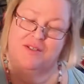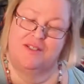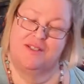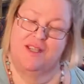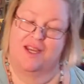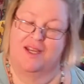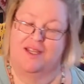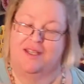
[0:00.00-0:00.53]

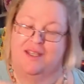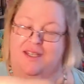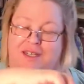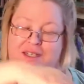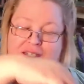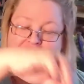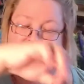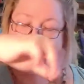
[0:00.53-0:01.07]
recycle it
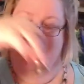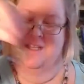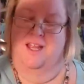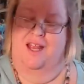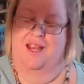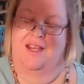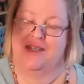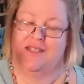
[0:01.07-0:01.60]
into the
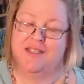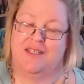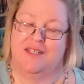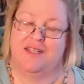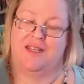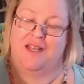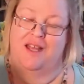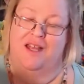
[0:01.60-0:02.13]
light, into
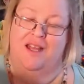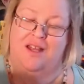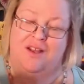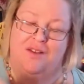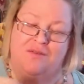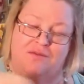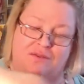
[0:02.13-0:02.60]
the love.